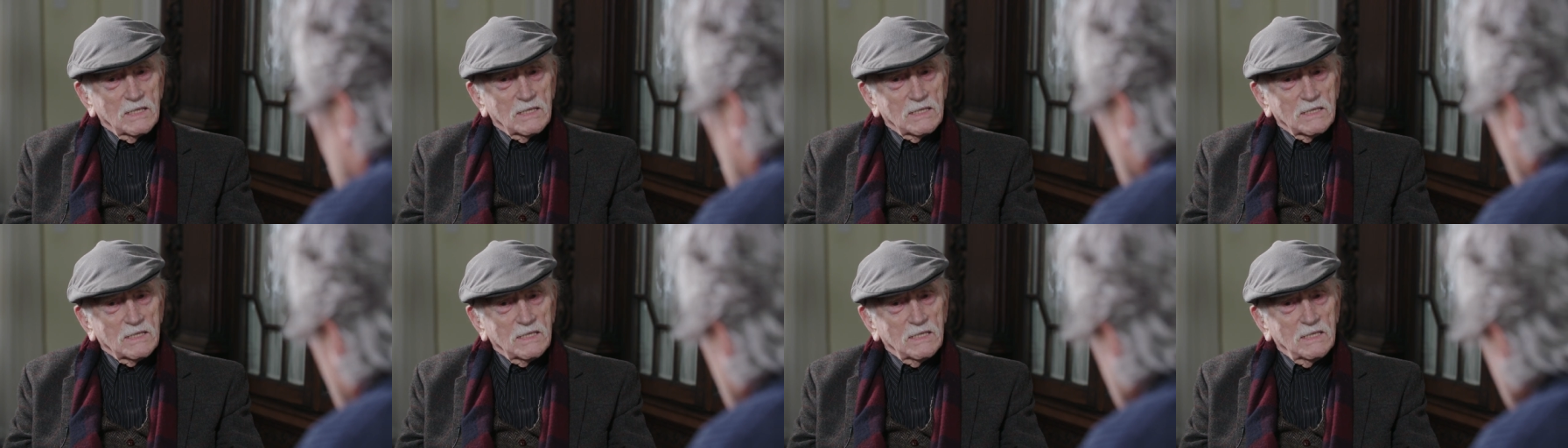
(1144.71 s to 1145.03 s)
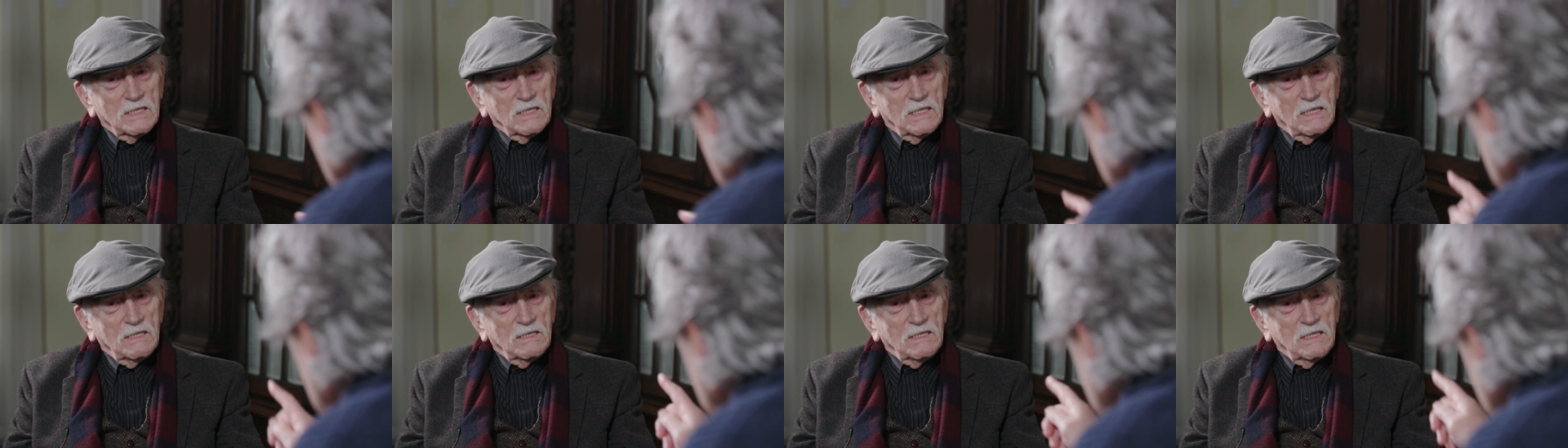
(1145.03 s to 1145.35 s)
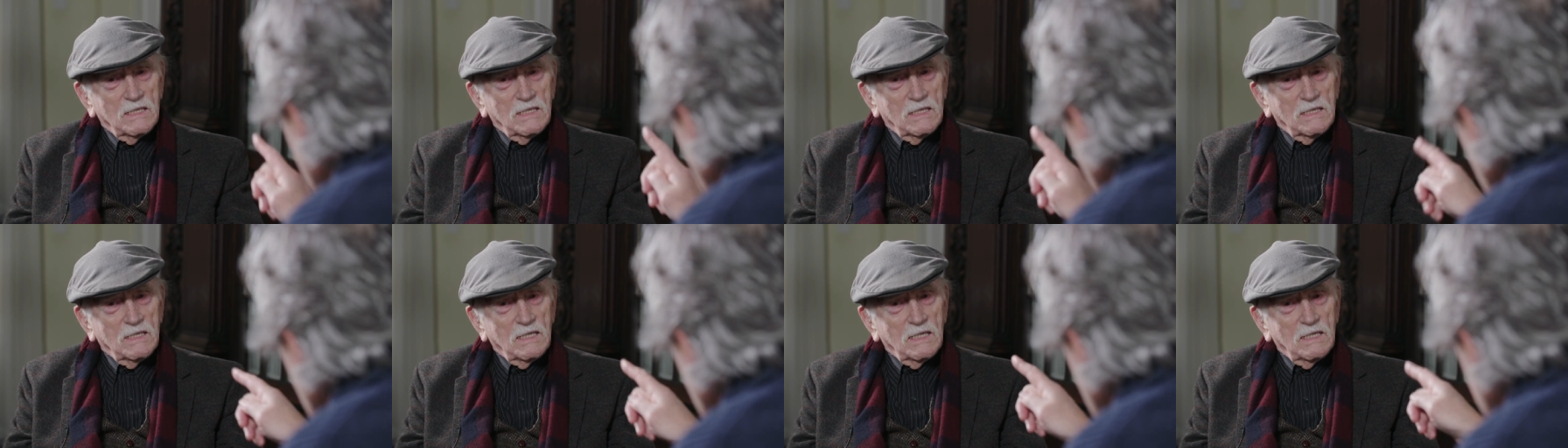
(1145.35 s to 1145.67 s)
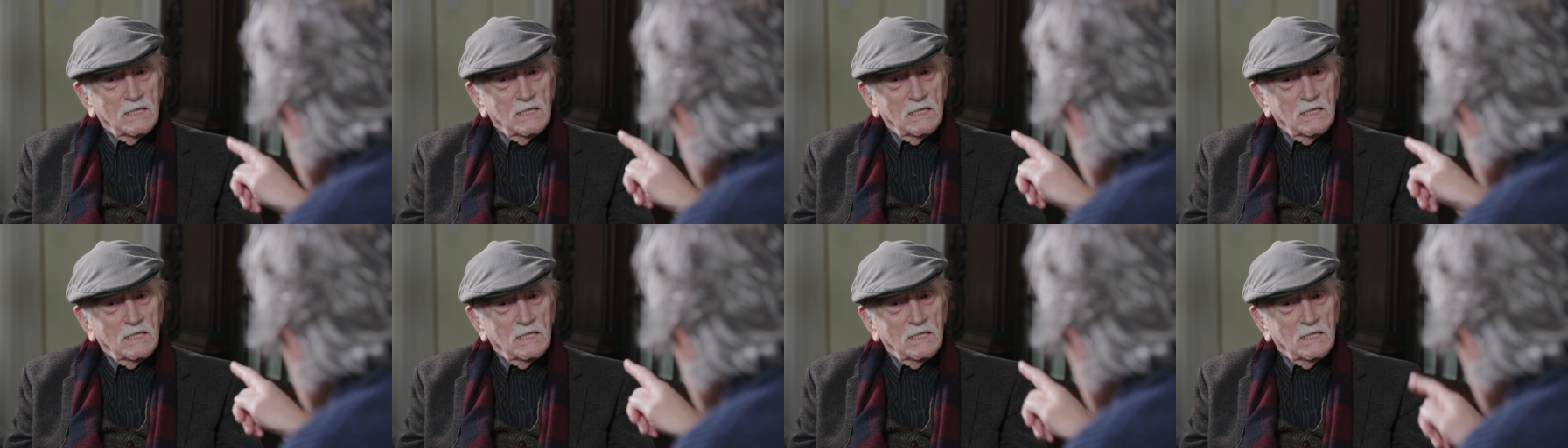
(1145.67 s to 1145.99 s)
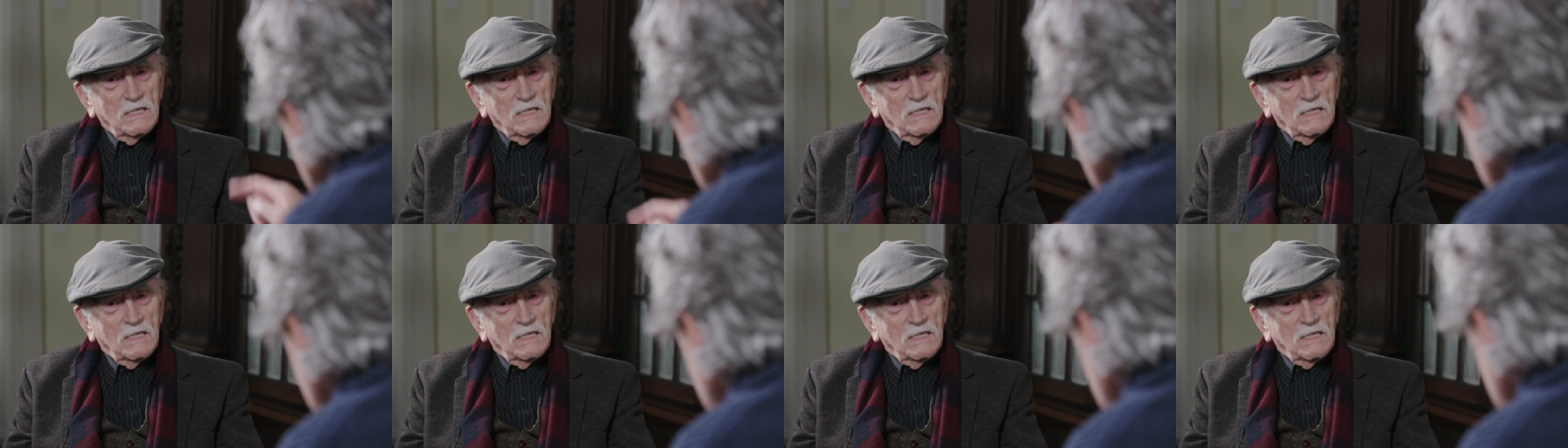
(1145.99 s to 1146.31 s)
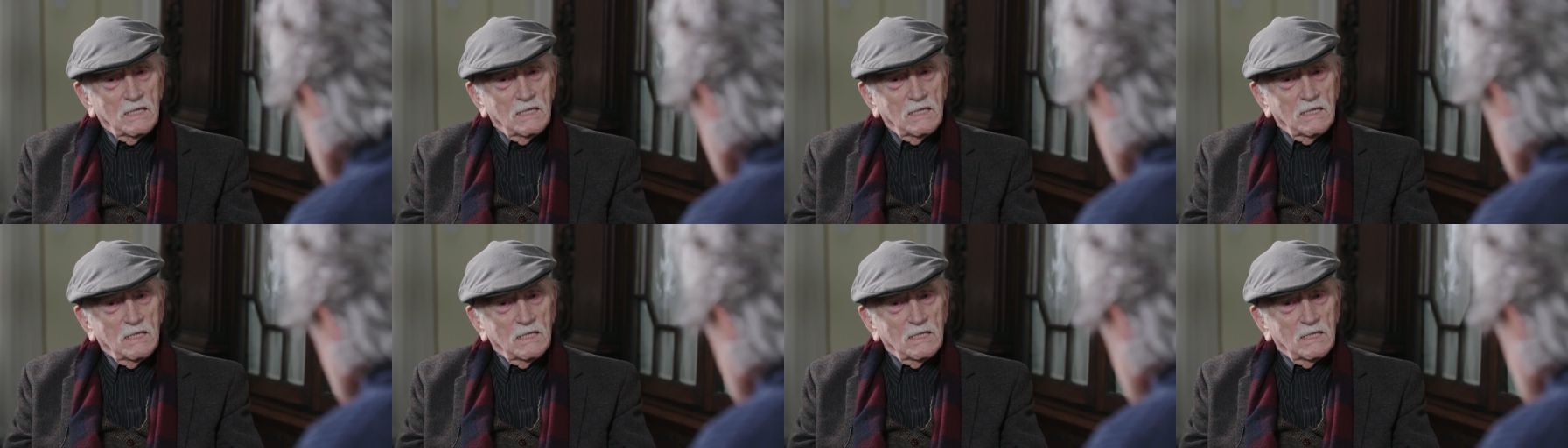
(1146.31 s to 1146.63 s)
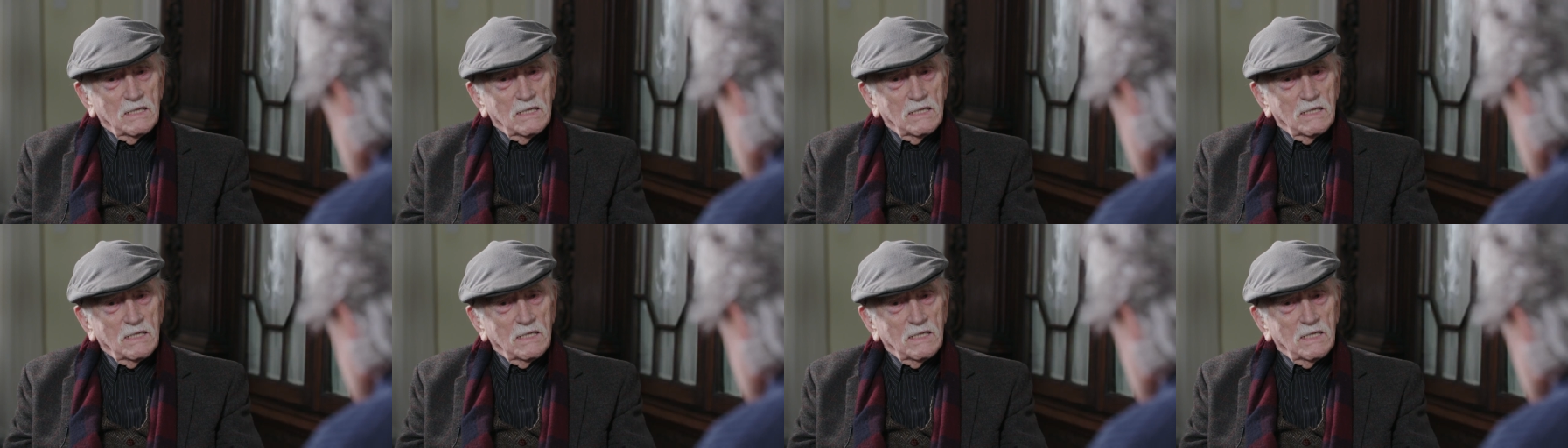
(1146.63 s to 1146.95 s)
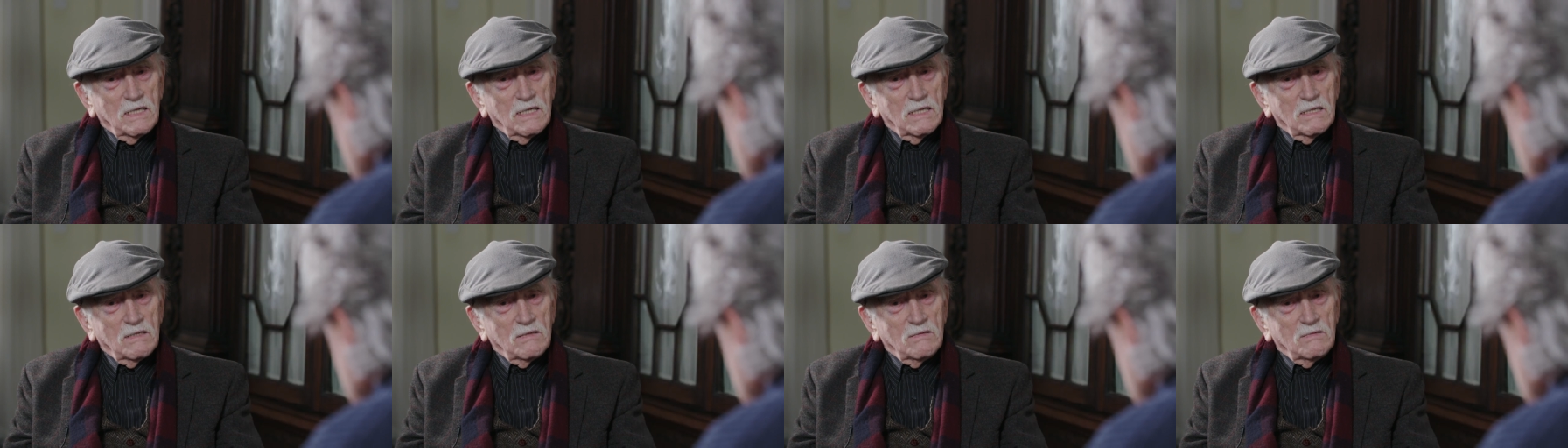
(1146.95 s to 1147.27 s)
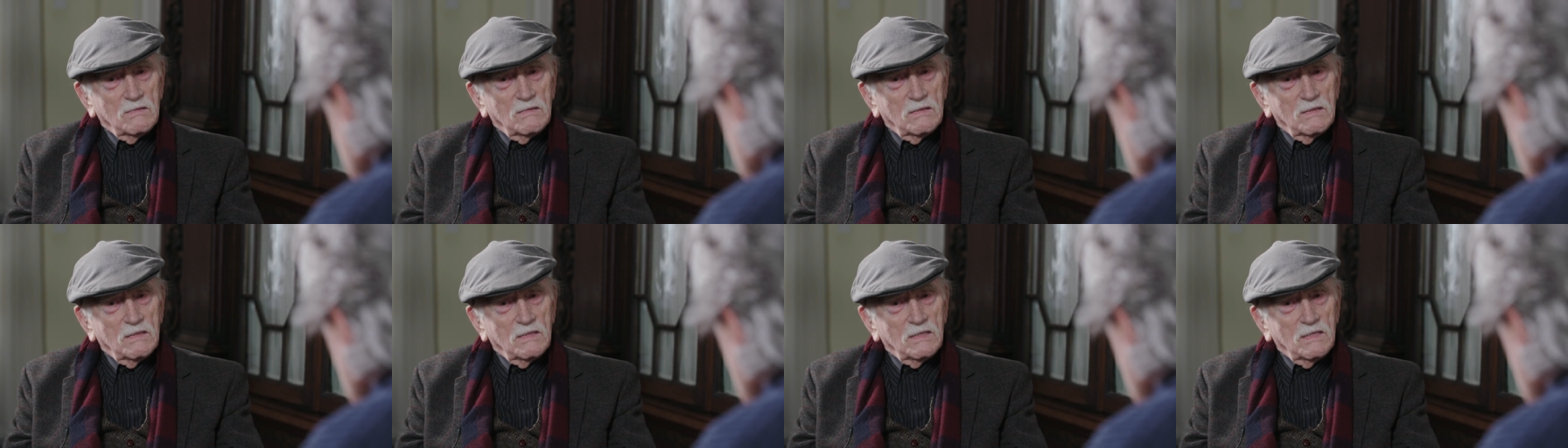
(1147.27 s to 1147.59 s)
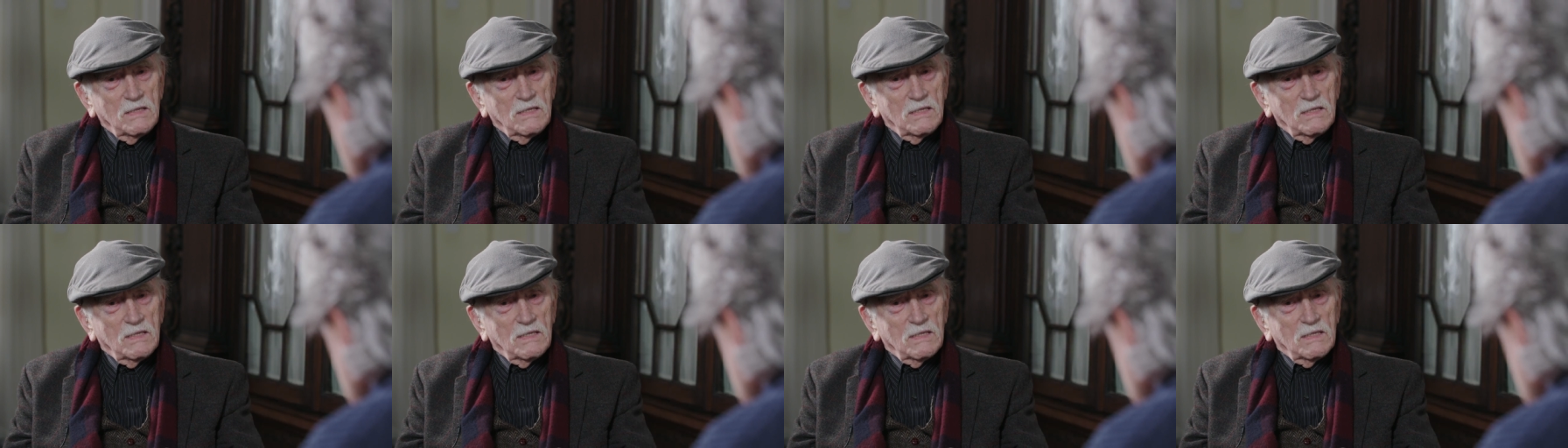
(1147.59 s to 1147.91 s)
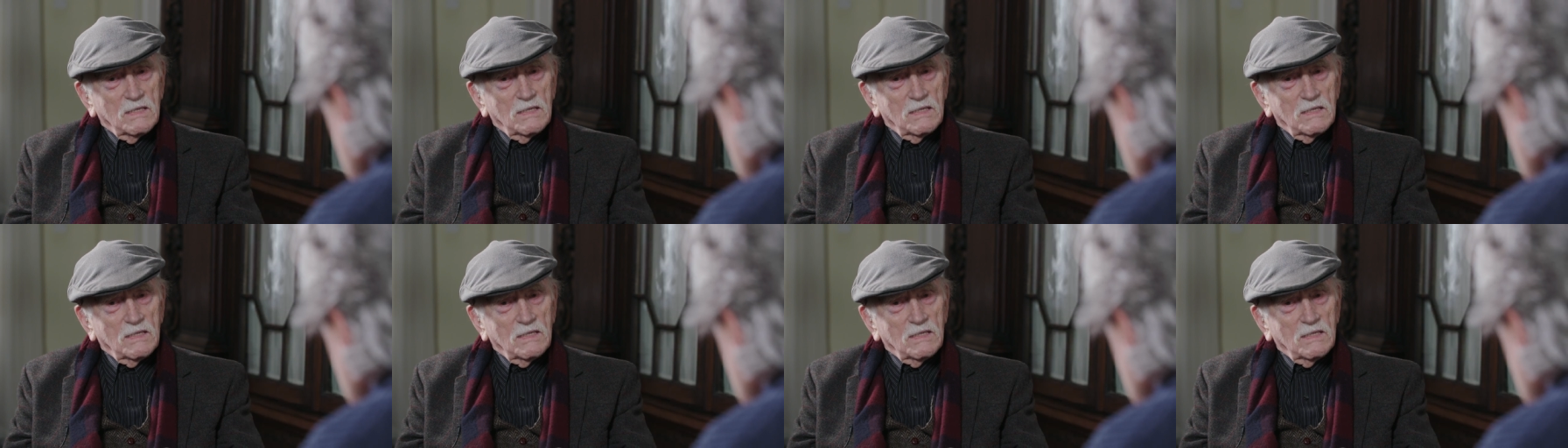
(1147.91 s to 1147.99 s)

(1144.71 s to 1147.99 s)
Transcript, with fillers: You, are, you were already secretly converted, you yeah. just didn't know.